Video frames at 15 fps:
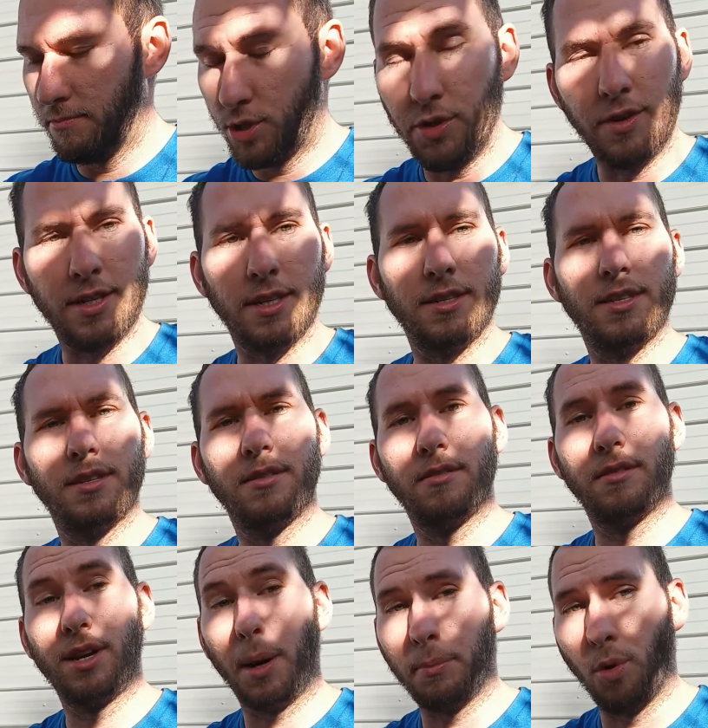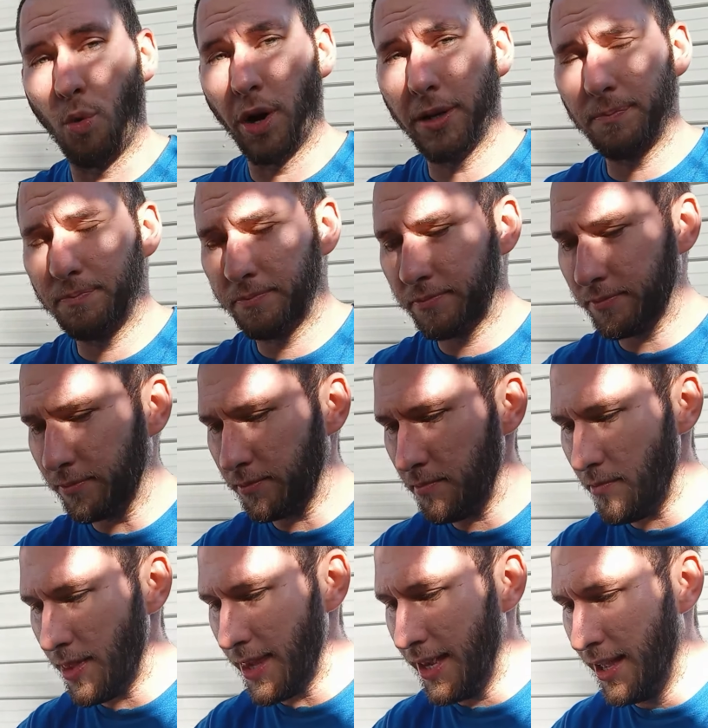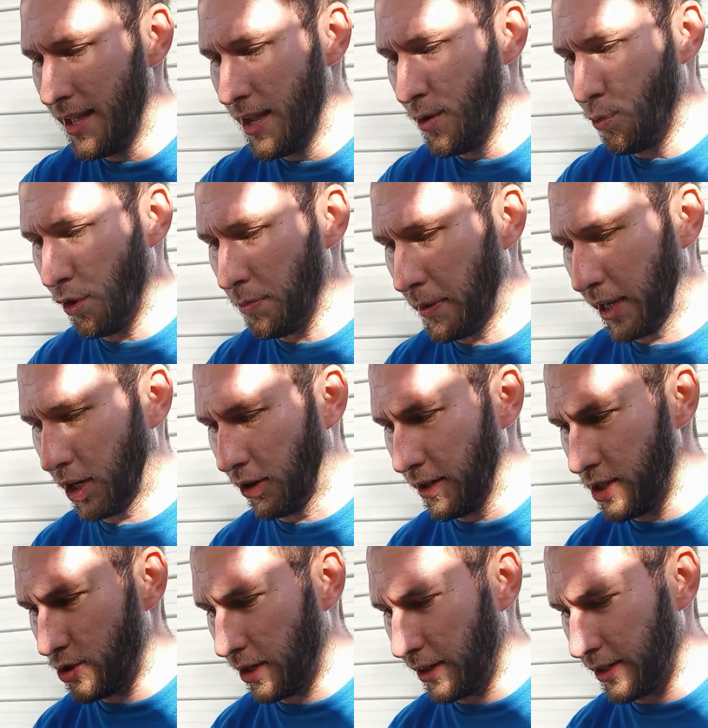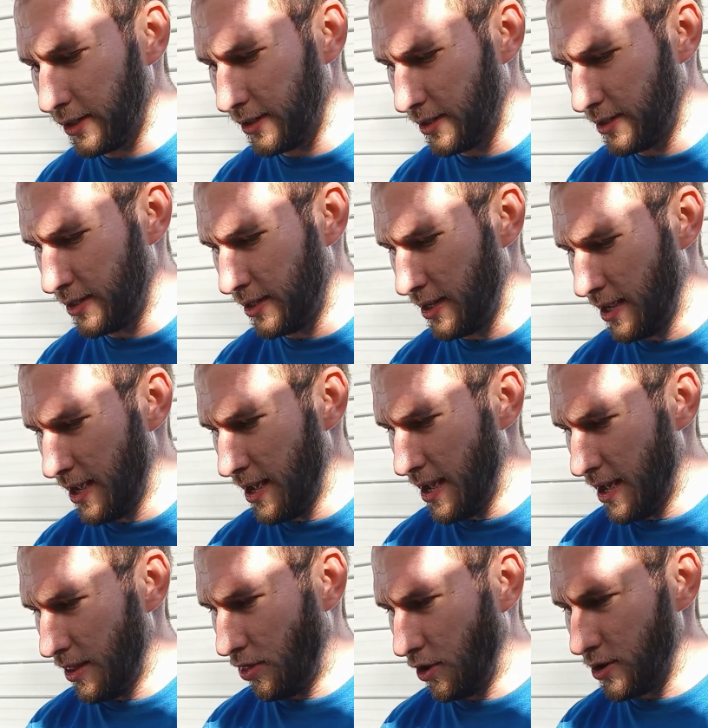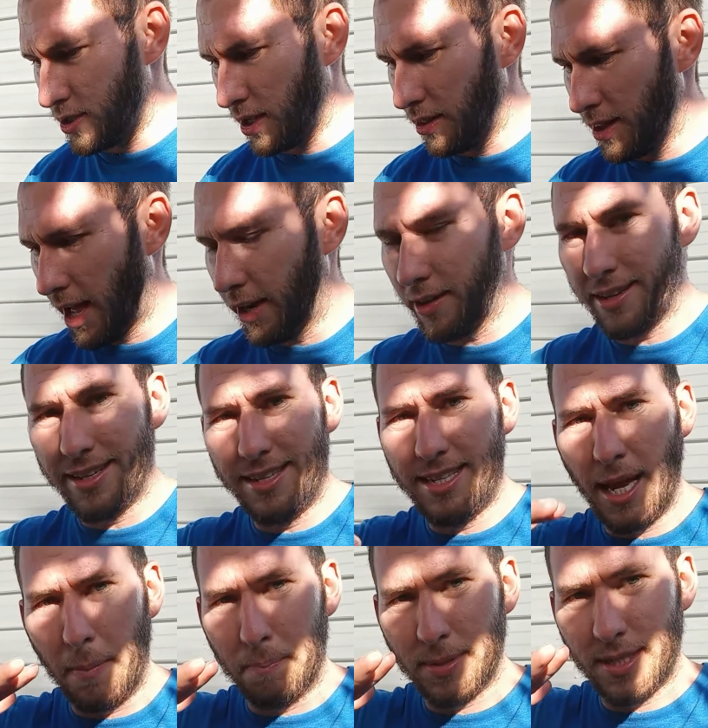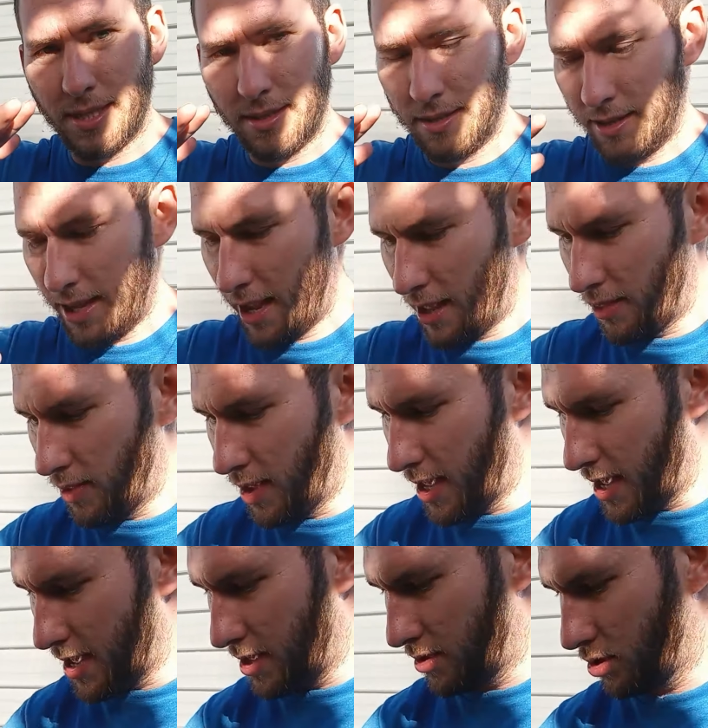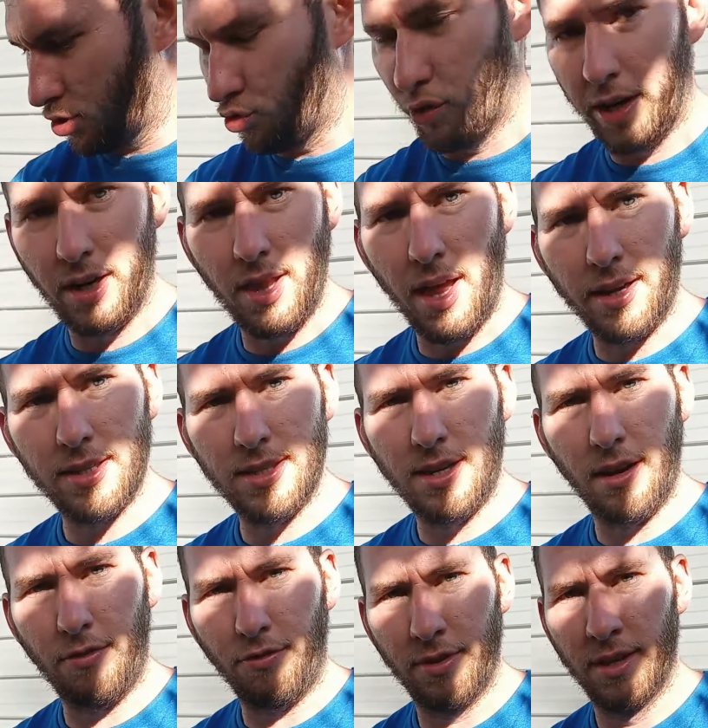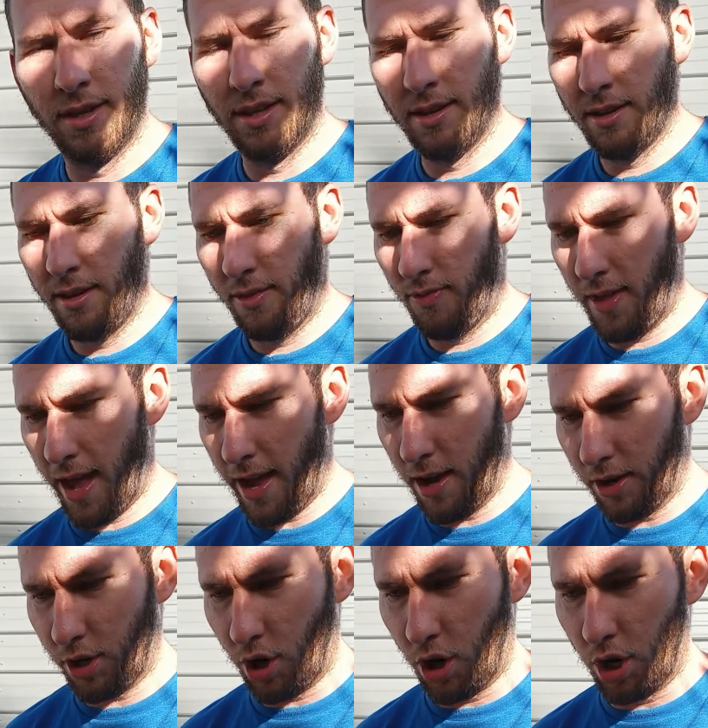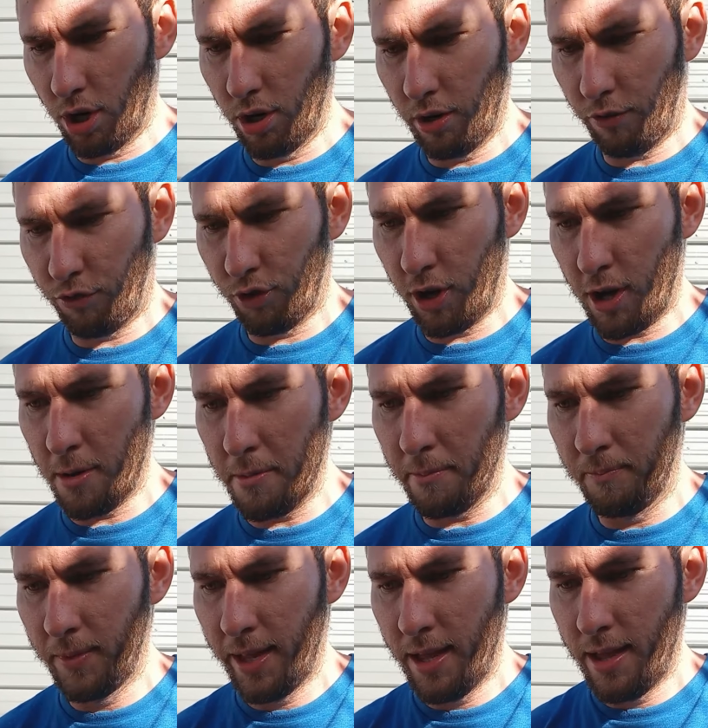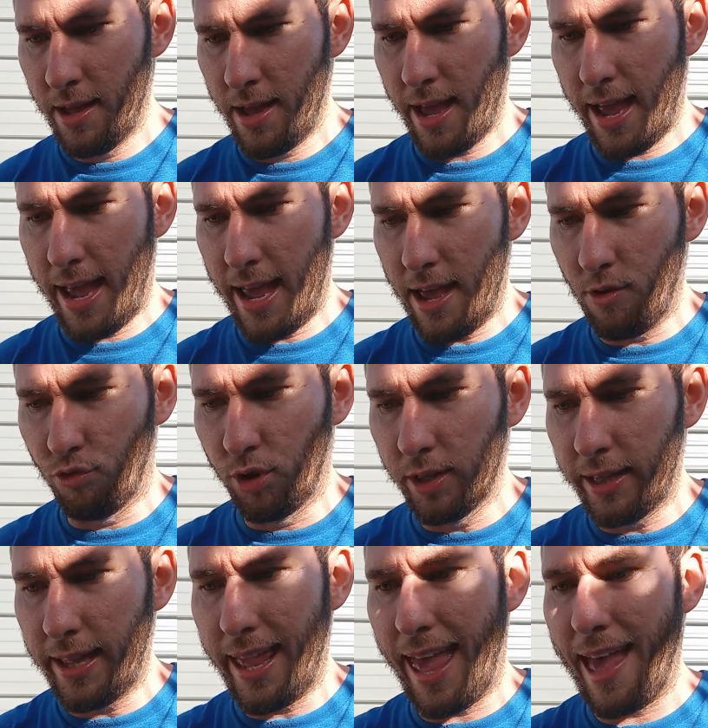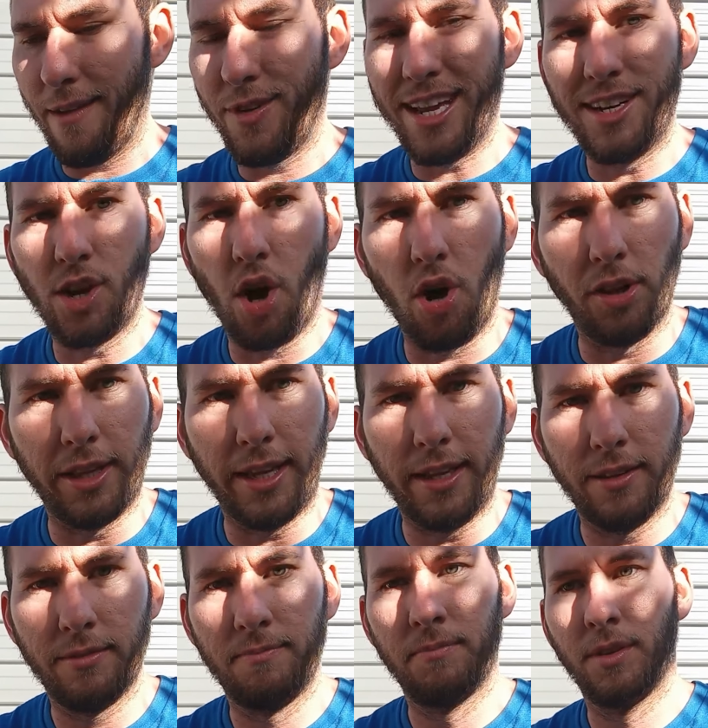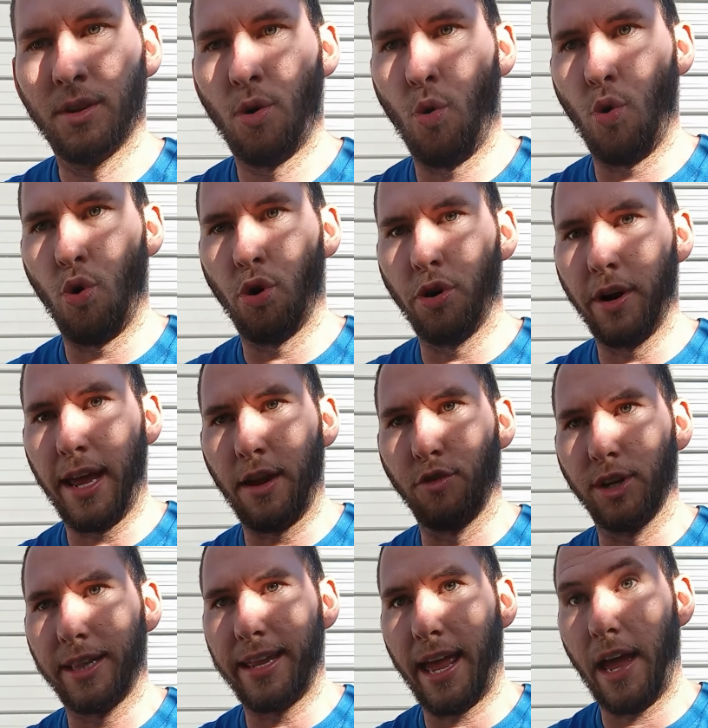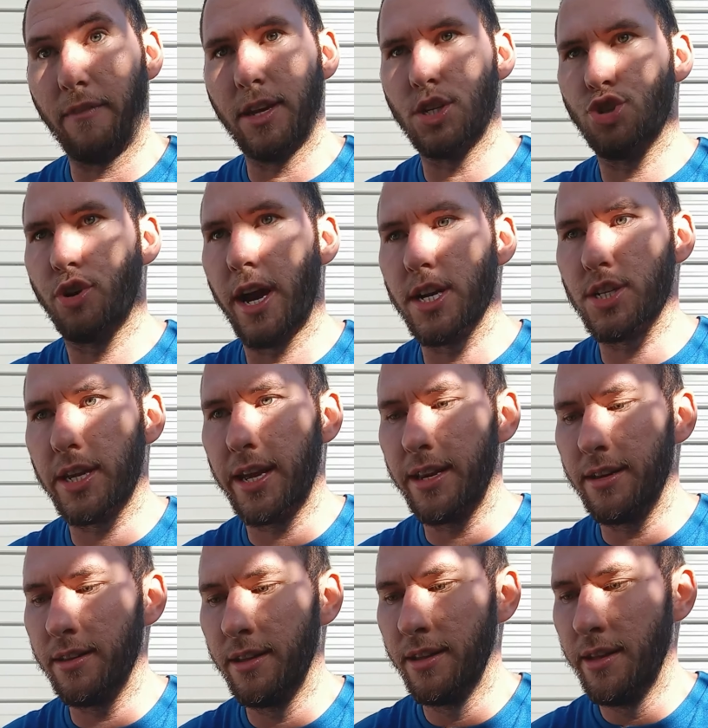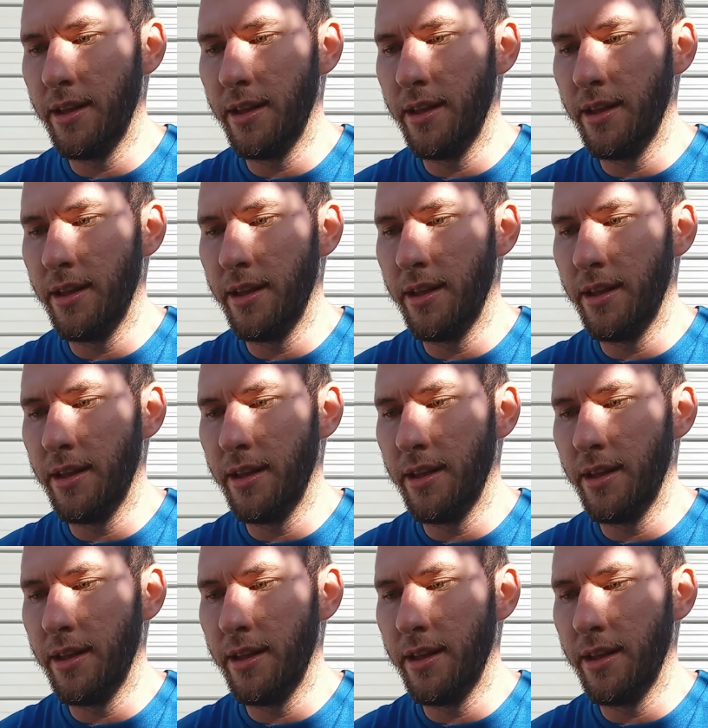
Two reasons. Number one, with my current trailer, there's a lot of dips in the gridlock stuff that occurred from a really heavy dolly or a really heavy trash can